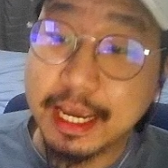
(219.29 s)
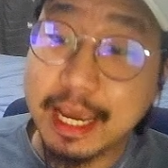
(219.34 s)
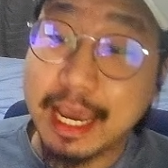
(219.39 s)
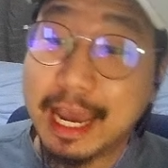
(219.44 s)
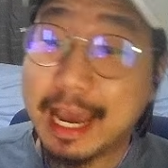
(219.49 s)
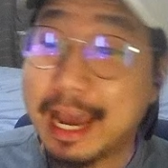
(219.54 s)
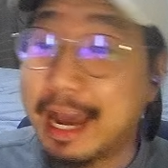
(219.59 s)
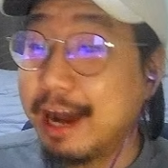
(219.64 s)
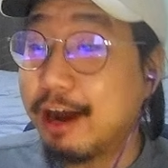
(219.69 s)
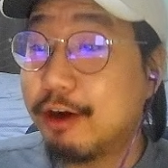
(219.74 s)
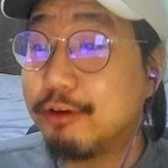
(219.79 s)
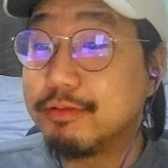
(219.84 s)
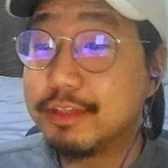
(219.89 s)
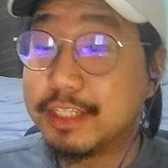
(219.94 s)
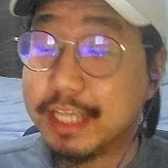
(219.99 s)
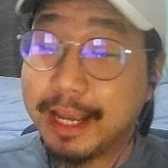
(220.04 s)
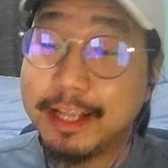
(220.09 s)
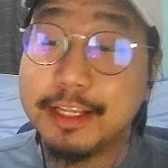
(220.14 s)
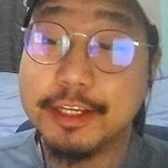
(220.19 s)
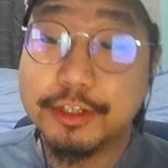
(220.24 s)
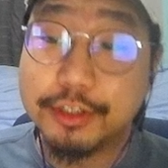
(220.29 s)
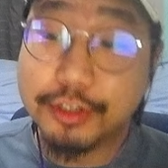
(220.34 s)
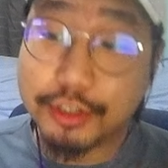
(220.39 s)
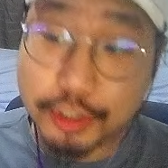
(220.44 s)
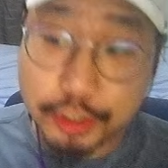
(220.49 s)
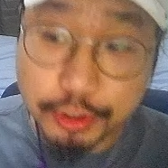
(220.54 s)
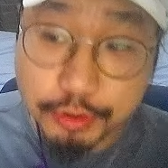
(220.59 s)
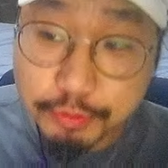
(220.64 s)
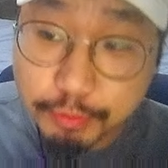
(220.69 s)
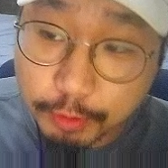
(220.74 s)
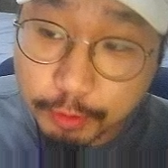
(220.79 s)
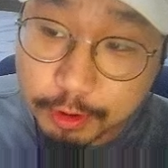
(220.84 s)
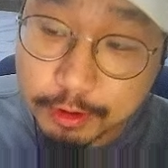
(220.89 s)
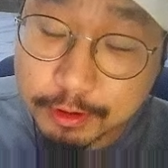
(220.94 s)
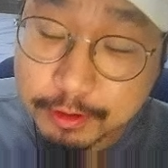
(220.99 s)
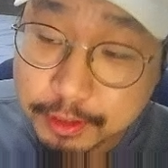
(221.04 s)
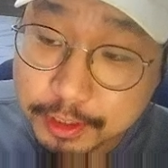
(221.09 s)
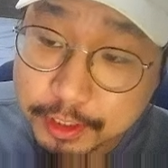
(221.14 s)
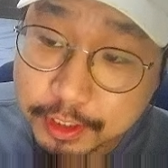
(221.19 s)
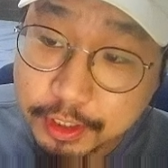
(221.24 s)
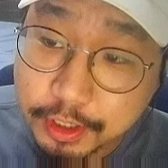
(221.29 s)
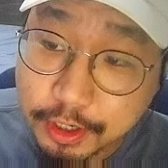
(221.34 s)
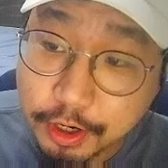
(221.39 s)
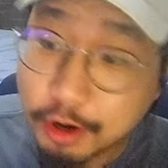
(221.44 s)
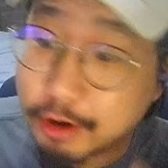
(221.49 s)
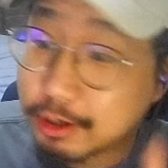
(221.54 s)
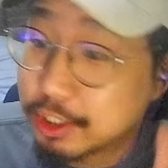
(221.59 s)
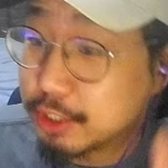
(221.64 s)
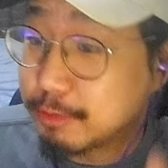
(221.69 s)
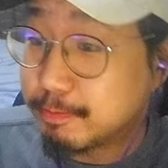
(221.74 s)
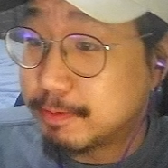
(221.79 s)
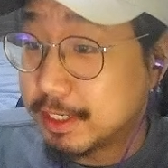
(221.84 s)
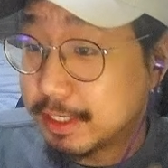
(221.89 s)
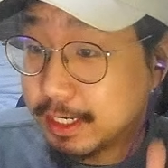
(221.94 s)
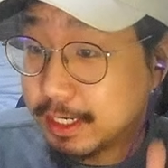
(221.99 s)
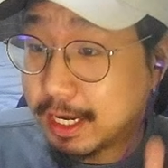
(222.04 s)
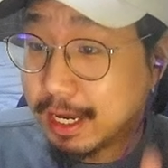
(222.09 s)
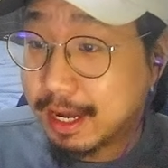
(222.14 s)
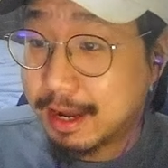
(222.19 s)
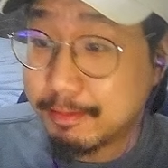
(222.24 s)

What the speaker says: how Denia's two roles are split up.